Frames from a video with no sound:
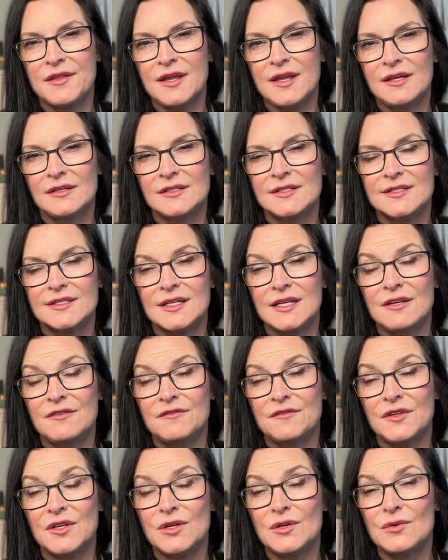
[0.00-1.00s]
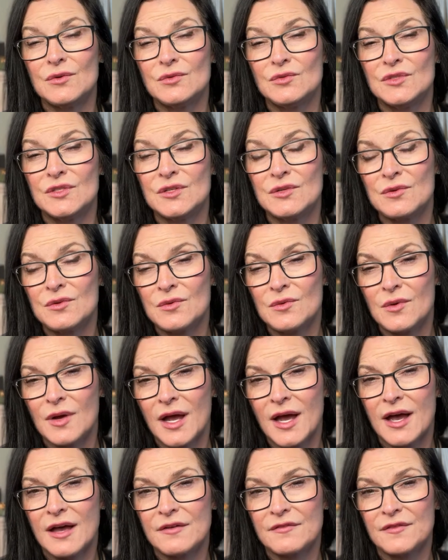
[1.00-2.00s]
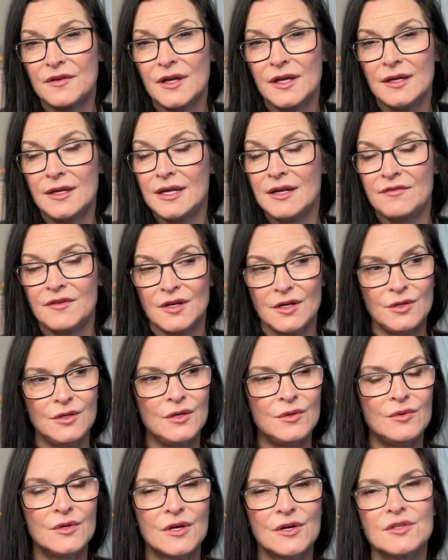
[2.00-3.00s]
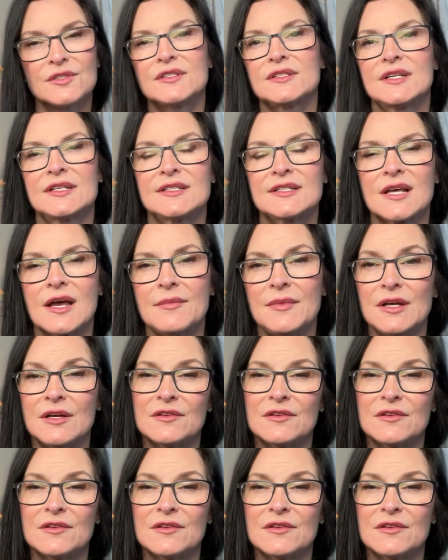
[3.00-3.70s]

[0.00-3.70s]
is if you do have even a new nurse that's coming,